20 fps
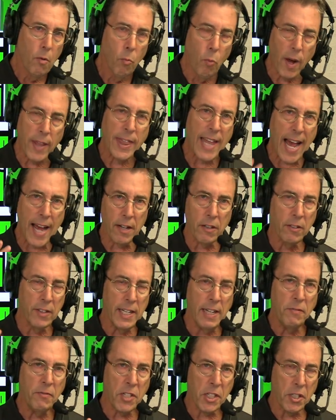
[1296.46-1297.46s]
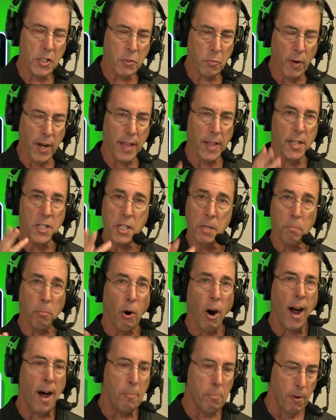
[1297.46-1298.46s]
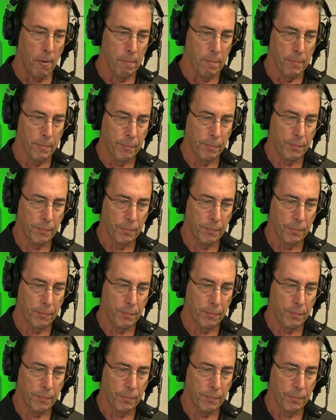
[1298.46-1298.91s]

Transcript: What that leaves us with is a problem.